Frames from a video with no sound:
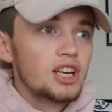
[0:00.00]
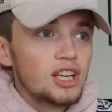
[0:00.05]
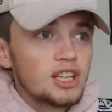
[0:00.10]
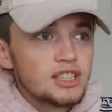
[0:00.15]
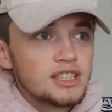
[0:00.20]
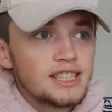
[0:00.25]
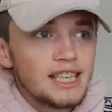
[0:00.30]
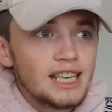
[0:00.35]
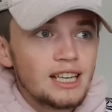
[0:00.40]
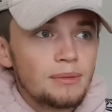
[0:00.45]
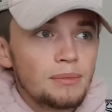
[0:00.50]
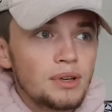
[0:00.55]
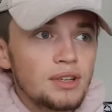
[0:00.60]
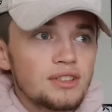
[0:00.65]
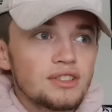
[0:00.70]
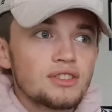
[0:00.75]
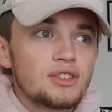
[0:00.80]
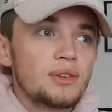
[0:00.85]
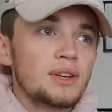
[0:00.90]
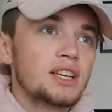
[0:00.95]

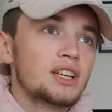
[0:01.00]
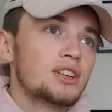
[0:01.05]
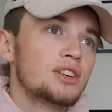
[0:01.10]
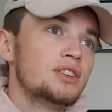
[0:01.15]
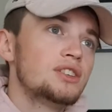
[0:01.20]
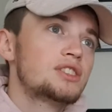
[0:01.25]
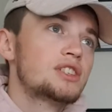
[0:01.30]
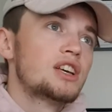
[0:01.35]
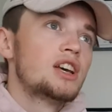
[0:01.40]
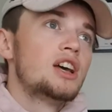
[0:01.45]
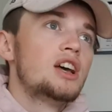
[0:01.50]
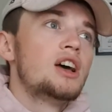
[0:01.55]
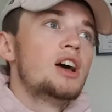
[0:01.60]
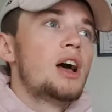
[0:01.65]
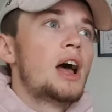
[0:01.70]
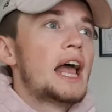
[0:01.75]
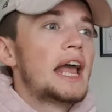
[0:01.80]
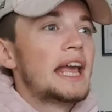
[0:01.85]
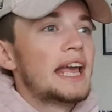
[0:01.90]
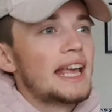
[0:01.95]
Tielemans doing good.
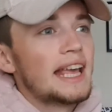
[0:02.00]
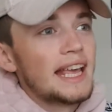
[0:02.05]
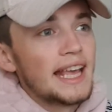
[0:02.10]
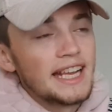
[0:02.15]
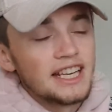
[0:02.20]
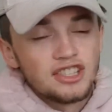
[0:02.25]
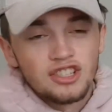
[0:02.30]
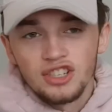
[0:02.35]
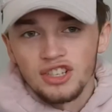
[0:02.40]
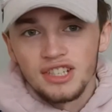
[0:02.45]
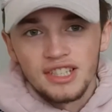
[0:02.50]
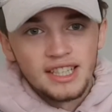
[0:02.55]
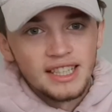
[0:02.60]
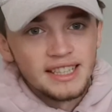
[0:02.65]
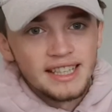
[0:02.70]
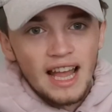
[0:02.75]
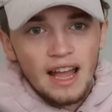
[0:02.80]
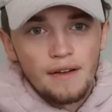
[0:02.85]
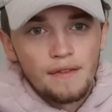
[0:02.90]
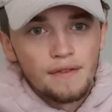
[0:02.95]
It's just the
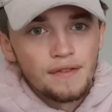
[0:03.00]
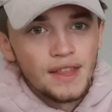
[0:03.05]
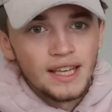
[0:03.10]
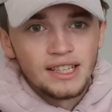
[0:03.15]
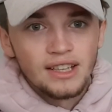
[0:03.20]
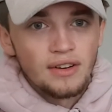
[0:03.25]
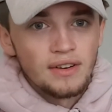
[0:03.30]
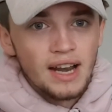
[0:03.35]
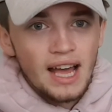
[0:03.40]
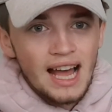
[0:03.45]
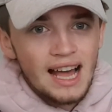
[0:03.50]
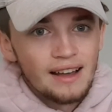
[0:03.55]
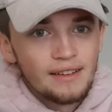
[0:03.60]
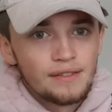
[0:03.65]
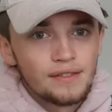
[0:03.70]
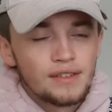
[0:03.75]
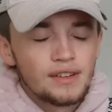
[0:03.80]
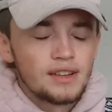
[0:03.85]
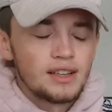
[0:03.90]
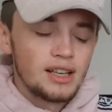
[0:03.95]
depth they don't
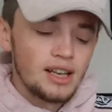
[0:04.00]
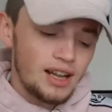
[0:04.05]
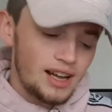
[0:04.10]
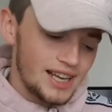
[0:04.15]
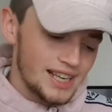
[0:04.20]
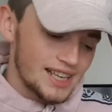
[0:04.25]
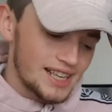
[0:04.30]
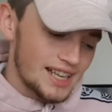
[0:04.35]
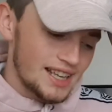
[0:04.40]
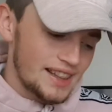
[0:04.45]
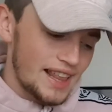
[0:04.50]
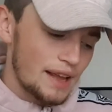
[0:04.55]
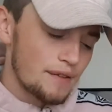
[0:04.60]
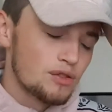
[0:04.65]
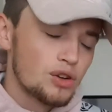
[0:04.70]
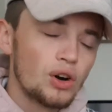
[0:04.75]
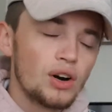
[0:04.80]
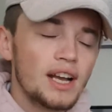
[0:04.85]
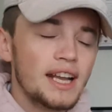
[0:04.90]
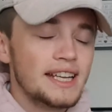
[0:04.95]
have. Like, they've
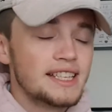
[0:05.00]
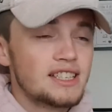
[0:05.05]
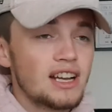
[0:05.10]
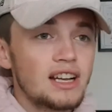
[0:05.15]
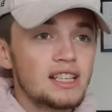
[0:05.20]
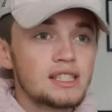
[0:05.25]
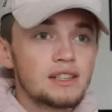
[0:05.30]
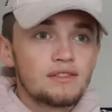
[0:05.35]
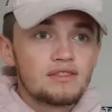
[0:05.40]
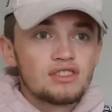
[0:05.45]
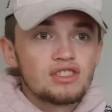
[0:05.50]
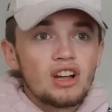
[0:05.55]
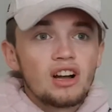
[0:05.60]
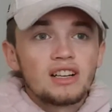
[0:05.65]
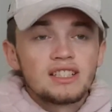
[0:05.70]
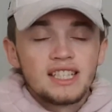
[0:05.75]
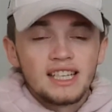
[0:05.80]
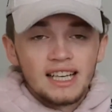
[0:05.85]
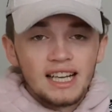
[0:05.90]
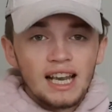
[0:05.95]
got, in terms of
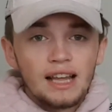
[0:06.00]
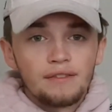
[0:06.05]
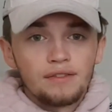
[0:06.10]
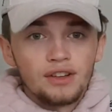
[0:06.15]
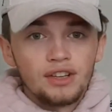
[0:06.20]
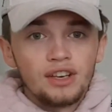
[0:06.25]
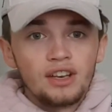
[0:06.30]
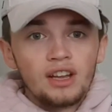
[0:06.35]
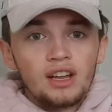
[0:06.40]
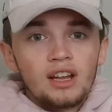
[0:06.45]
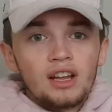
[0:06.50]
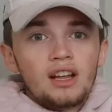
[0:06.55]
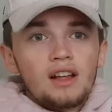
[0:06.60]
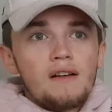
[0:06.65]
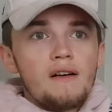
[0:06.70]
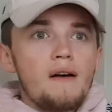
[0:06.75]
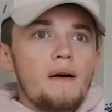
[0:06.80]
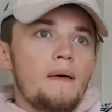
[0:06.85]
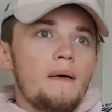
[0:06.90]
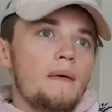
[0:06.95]
starting 11...
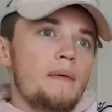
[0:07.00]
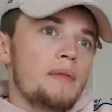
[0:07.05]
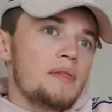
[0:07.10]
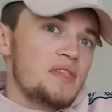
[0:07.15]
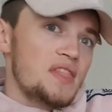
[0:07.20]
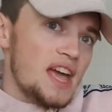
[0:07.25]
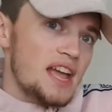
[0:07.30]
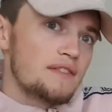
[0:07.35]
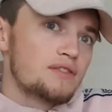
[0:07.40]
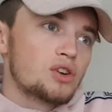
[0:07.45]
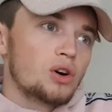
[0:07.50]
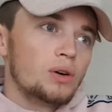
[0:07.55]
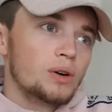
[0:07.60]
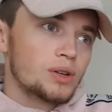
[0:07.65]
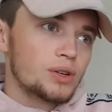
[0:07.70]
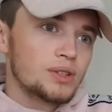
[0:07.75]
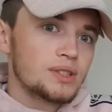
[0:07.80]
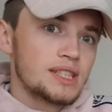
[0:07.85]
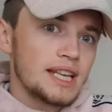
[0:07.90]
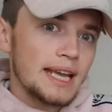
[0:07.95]
they've got a
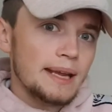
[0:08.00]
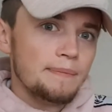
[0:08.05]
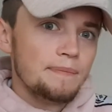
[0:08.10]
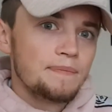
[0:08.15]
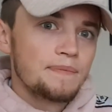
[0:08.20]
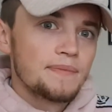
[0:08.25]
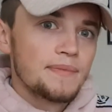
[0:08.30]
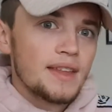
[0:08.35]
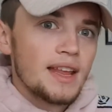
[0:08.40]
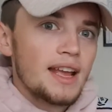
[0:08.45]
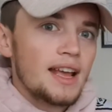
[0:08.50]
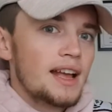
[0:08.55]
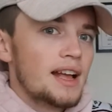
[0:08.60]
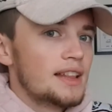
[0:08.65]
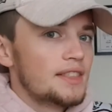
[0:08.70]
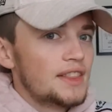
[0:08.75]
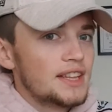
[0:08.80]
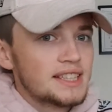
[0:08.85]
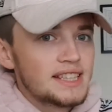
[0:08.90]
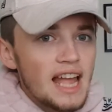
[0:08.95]
good team.
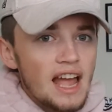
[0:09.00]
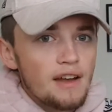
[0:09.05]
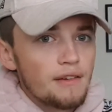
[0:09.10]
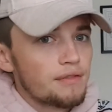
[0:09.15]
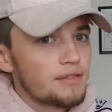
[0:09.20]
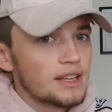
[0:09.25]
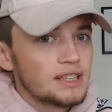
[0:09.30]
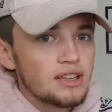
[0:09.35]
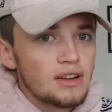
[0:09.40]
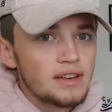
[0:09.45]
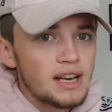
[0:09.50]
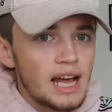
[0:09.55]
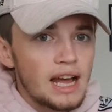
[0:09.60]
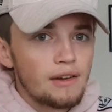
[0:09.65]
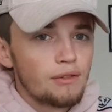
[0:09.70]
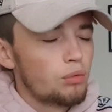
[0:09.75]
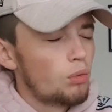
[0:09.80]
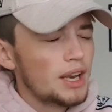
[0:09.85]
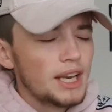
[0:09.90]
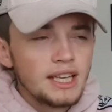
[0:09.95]
The depth they don't
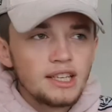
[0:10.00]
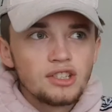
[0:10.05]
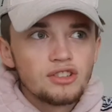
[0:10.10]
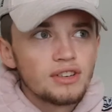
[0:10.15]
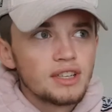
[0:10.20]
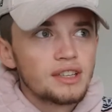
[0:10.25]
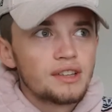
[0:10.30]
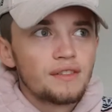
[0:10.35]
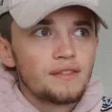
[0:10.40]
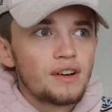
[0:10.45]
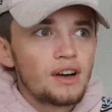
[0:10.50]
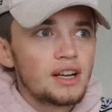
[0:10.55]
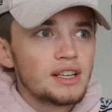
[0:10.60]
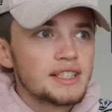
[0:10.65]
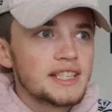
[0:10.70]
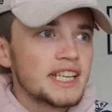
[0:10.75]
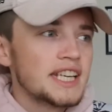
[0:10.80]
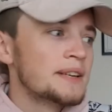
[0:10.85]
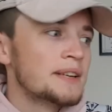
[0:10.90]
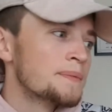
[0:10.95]
have. One injury to
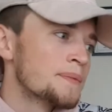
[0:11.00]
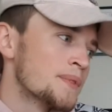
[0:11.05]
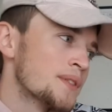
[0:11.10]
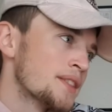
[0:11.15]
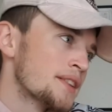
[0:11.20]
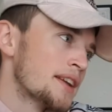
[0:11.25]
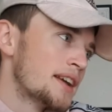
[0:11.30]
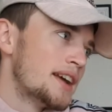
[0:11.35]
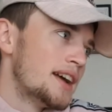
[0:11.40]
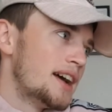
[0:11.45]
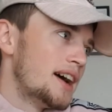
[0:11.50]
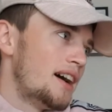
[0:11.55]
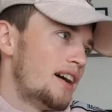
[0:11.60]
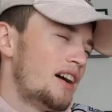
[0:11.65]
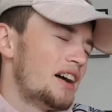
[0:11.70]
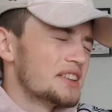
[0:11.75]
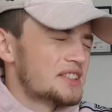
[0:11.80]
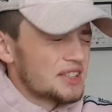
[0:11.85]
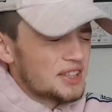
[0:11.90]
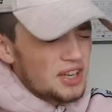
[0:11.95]
Vardy.
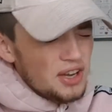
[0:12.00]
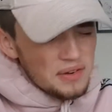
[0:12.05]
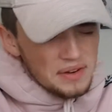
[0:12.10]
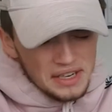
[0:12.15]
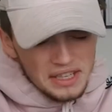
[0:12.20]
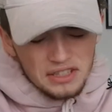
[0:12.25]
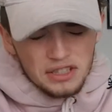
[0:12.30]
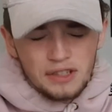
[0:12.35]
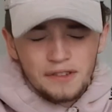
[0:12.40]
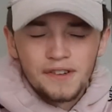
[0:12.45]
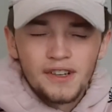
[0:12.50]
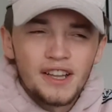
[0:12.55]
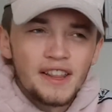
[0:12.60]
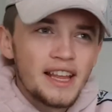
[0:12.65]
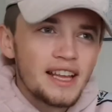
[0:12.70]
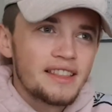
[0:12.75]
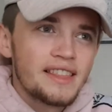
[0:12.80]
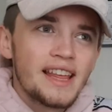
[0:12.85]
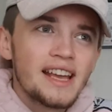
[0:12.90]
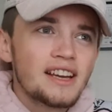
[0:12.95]
I don't know. And I just feel
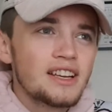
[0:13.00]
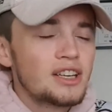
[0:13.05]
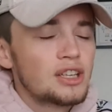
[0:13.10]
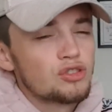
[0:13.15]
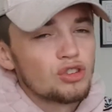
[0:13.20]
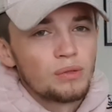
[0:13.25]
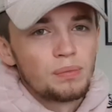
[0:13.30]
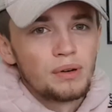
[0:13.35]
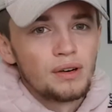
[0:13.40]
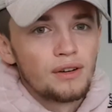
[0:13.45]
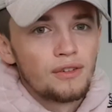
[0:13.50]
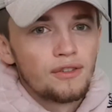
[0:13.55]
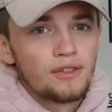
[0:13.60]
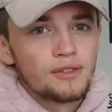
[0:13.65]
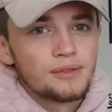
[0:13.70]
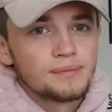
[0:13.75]
like they're going to drop off.